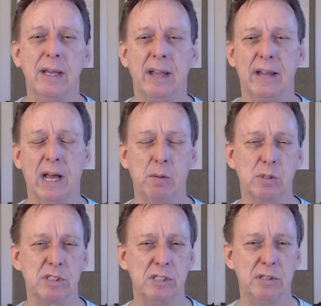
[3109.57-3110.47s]
And I will
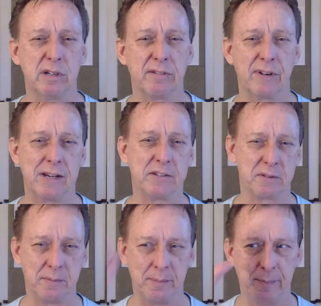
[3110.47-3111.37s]
see you here very
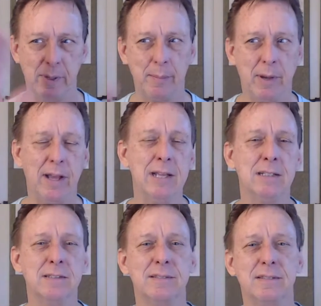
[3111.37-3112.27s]
soon. Bye-bye.